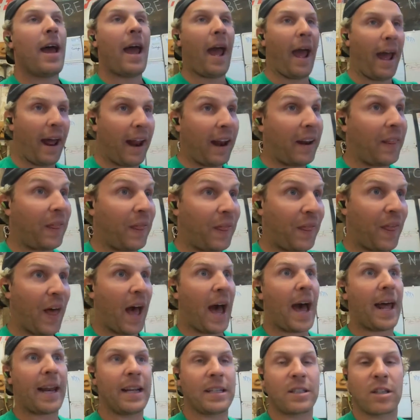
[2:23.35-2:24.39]
and
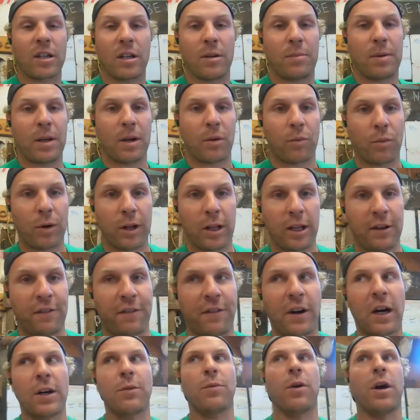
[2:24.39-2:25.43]
that is going to be a really
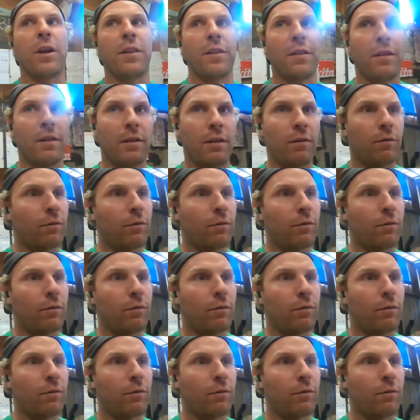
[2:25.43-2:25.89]
fun one.